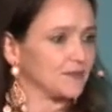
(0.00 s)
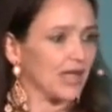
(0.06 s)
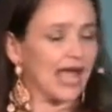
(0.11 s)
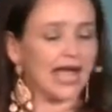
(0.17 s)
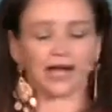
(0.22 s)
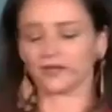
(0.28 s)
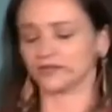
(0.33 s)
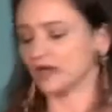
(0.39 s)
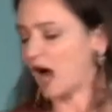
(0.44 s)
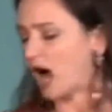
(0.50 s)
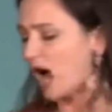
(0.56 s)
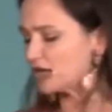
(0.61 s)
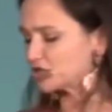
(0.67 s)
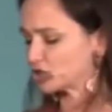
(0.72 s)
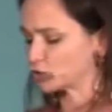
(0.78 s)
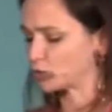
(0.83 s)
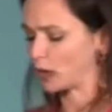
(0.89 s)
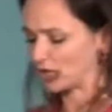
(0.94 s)
And I
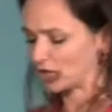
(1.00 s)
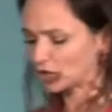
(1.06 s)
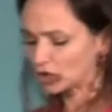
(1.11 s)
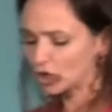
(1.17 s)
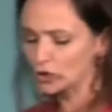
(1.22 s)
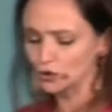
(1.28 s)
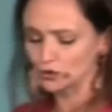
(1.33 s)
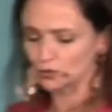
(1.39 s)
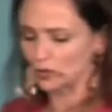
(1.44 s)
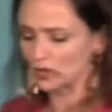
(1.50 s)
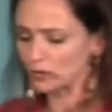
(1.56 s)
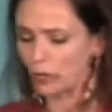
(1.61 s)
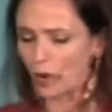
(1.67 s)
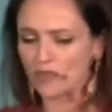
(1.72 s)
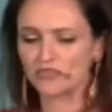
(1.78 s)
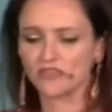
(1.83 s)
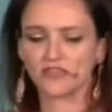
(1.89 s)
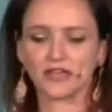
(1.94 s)
just want to close with
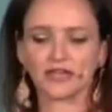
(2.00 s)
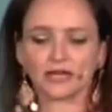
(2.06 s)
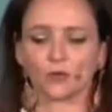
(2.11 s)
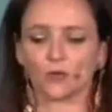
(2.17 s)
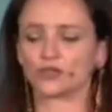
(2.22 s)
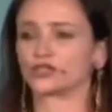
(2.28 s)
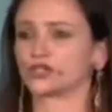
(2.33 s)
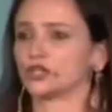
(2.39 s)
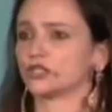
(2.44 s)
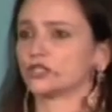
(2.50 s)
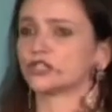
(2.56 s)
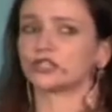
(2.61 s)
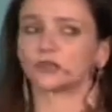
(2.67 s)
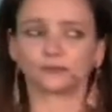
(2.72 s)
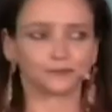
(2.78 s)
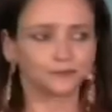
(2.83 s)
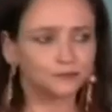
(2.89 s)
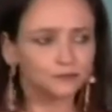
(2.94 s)
one thing, which is